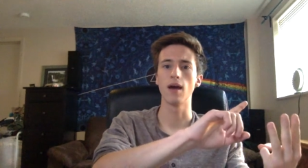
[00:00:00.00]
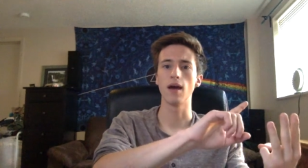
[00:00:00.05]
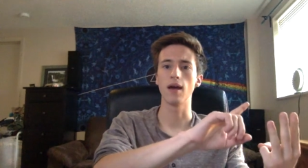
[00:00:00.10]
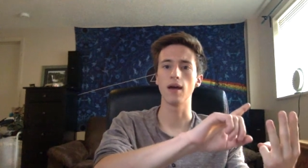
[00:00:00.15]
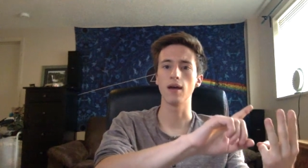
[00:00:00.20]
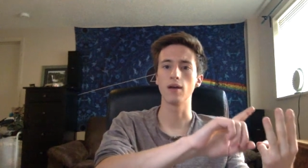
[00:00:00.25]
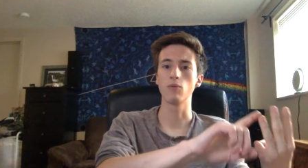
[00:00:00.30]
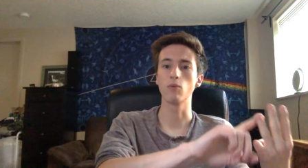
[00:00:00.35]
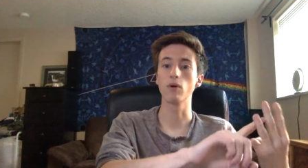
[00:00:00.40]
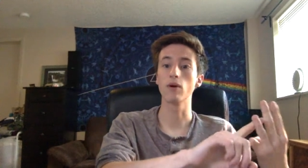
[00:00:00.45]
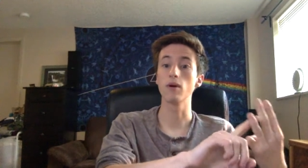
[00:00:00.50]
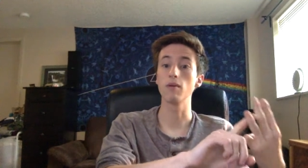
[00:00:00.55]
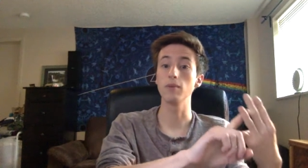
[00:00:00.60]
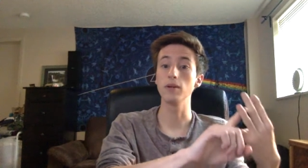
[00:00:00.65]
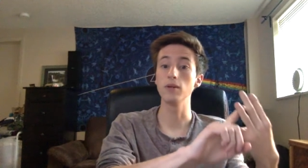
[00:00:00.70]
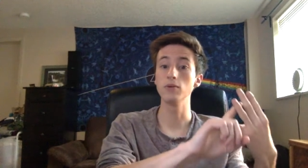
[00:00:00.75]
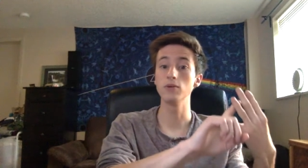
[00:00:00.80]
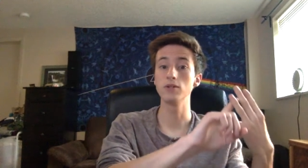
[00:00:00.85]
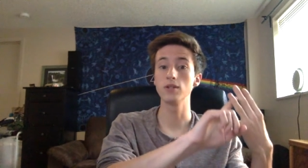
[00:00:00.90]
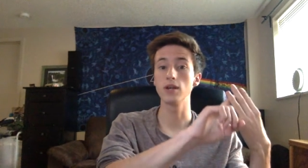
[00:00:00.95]
and we're going to
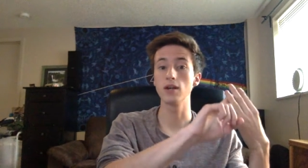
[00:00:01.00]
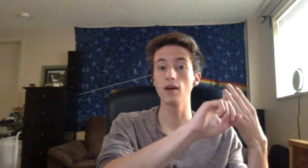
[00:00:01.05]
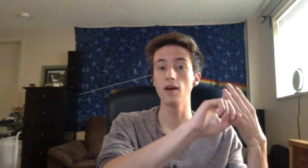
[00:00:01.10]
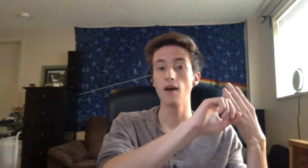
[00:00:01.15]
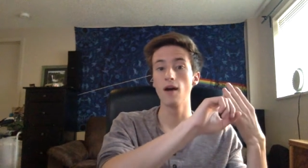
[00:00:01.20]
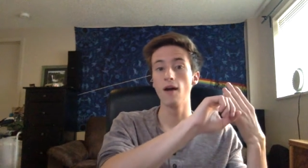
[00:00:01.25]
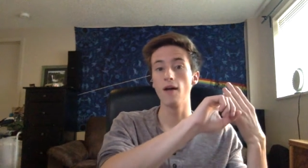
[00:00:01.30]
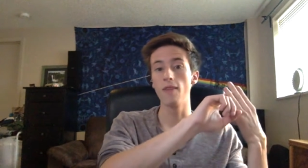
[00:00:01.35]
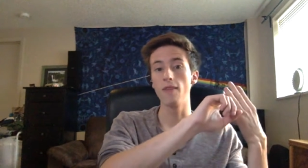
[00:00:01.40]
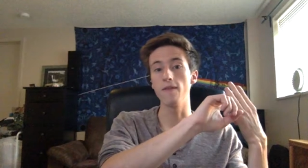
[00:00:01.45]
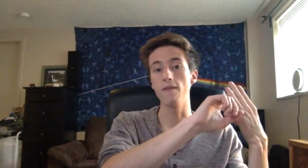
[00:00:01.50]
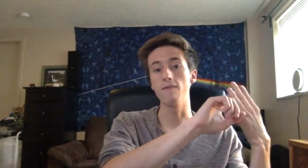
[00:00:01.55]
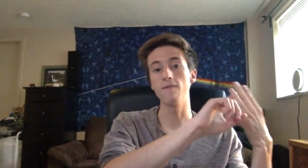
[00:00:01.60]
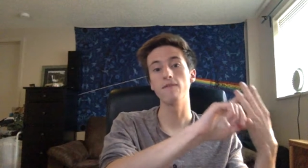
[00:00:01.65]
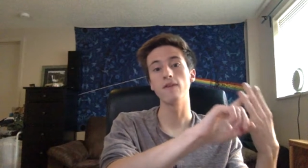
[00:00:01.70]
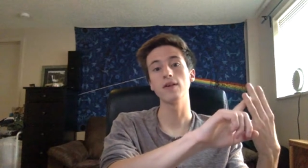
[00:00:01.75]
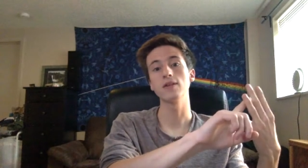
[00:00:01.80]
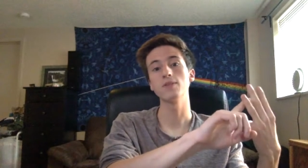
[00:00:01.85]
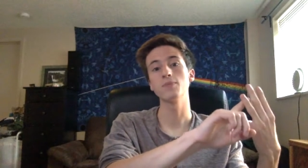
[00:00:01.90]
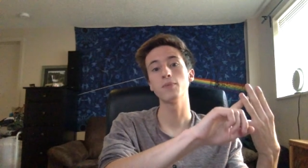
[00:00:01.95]
be using the
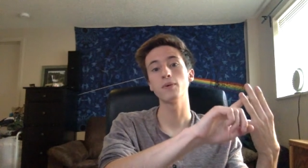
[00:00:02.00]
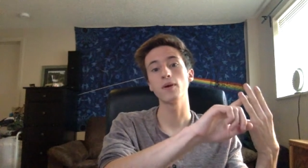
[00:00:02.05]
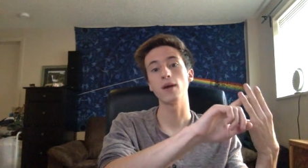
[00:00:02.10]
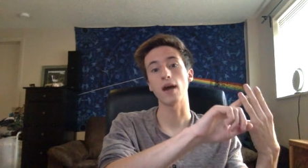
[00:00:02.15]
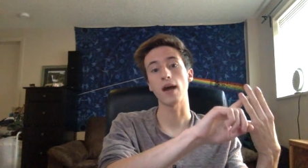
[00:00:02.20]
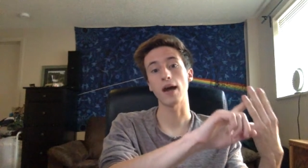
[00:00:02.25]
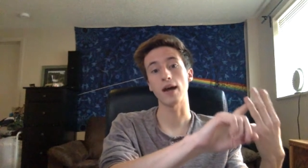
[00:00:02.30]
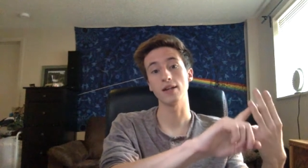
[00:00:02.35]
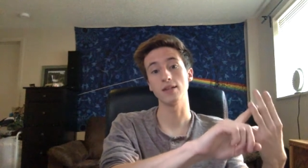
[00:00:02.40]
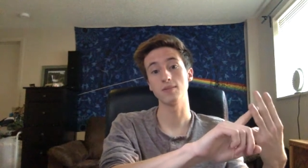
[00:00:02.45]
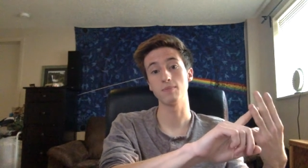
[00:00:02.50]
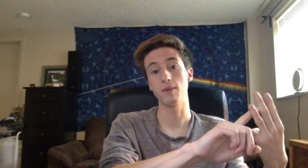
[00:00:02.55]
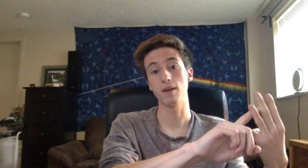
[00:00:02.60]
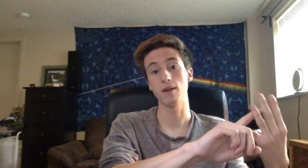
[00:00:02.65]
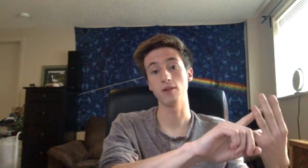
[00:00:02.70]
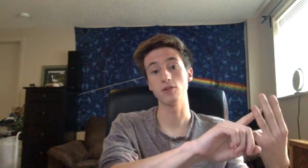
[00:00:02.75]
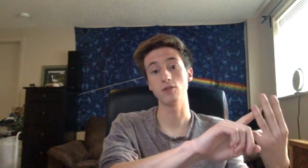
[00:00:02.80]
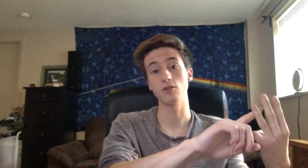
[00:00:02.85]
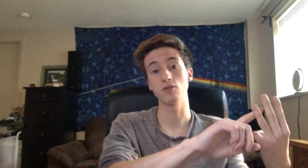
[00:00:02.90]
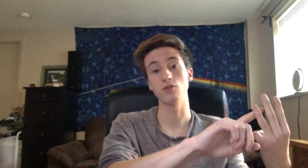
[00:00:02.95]
Facebook Ads
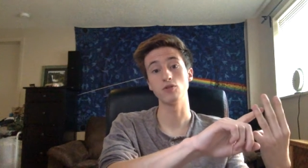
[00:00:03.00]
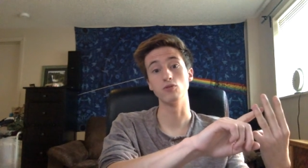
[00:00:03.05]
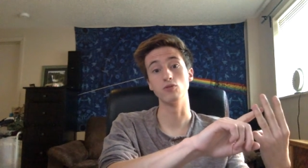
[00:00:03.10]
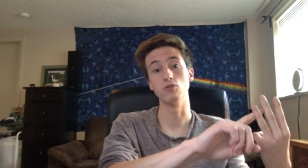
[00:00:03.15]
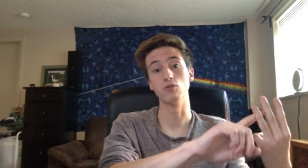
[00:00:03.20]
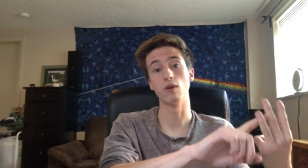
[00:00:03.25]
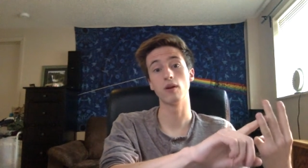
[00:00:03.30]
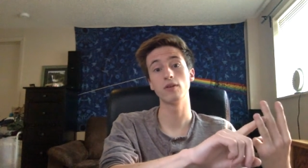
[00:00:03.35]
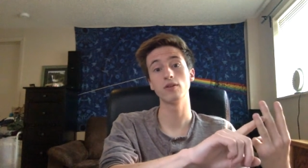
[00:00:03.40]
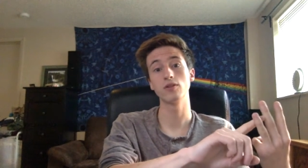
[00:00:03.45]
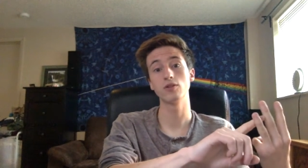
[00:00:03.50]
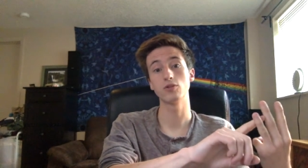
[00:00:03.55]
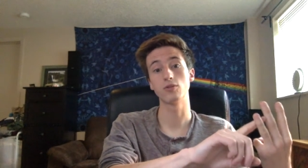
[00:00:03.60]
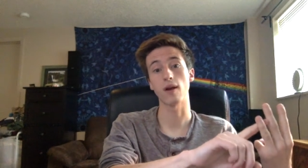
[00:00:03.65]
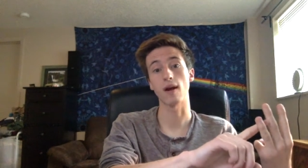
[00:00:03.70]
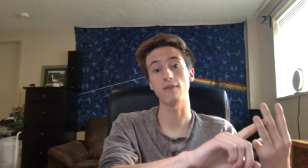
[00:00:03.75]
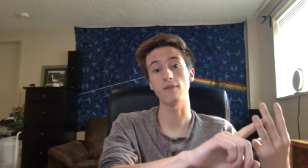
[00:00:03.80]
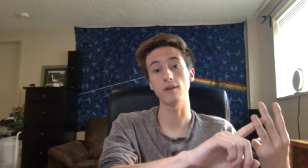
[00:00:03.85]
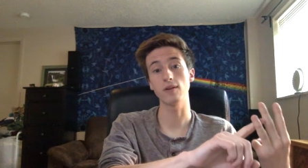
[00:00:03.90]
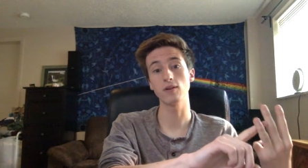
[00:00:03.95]
Manager to run
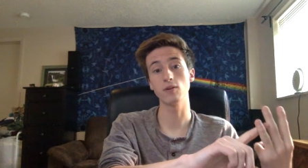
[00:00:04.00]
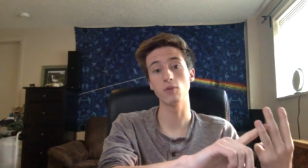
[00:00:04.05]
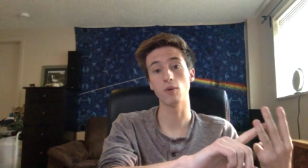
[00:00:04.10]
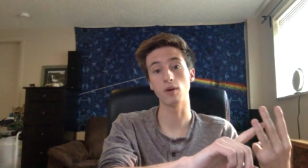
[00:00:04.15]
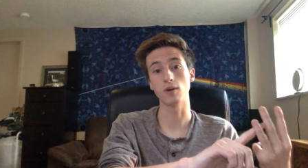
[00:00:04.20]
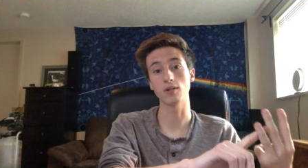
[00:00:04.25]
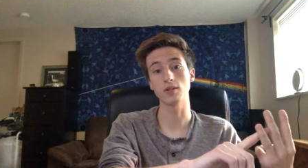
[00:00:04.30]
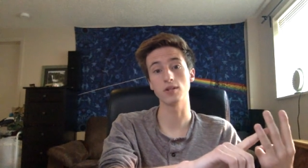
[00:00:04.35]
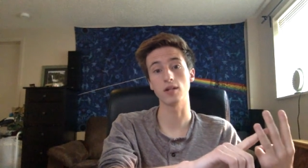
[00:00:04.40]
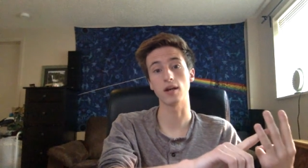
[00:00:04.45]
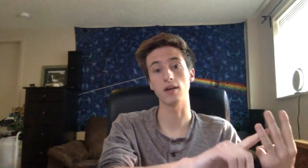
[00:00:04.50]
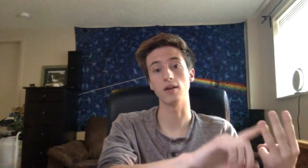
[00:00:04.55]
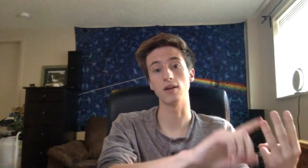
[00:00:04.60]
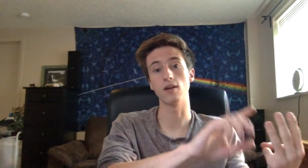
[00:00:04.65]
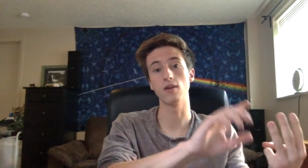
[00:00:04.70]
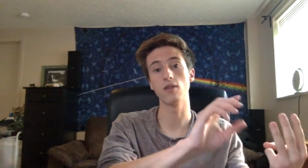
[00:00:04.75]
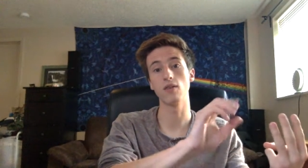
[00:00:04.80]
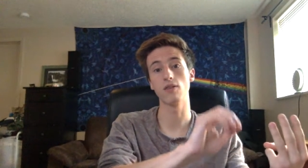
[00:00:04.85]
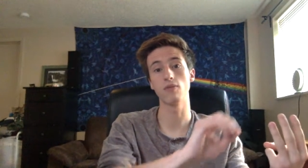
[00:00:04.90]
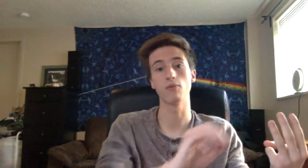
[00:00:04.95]
traffic to our site
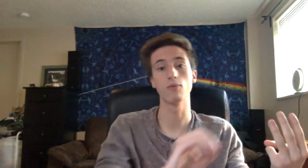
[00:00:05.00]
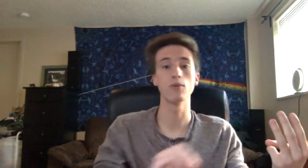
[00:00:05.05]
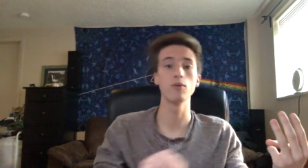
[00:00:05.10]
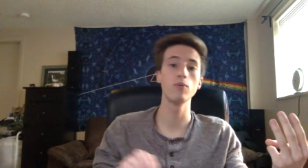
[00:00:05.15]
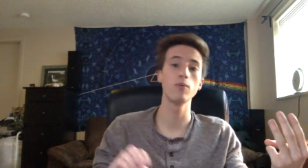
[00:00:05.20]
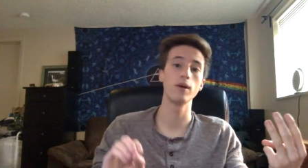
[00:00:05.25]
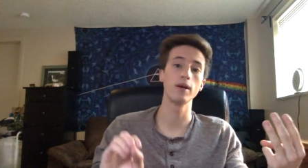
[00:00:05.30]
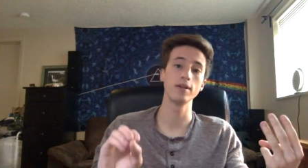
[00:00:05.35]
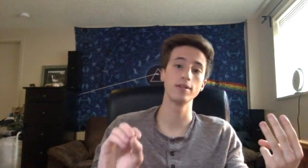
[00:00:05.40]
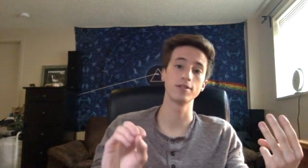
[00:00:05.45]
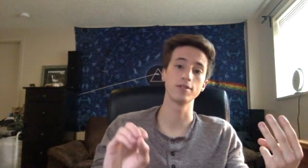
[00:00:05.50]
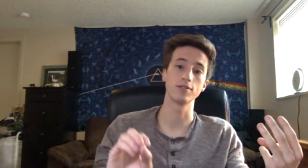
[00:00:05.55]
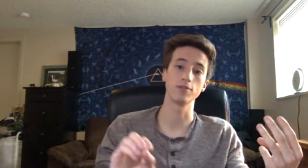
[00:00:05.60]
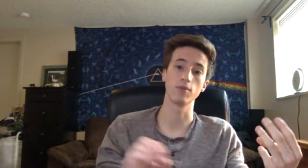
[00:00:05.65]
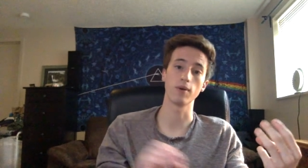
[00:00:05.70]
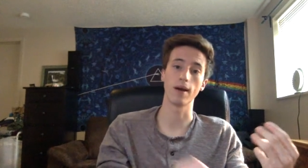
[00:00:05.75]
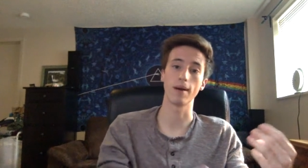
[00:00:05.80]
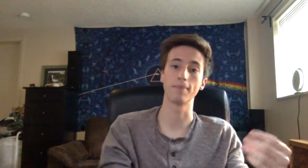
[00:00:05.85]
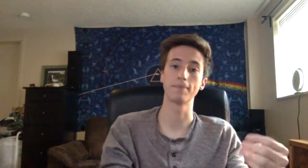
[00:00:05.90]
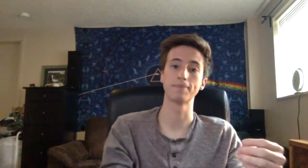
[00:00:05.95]
through
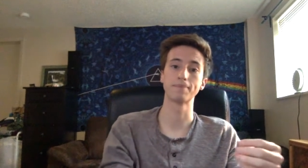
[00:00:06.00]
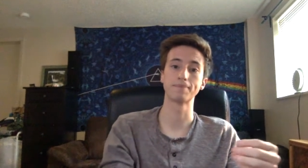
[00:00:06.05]
Instagram.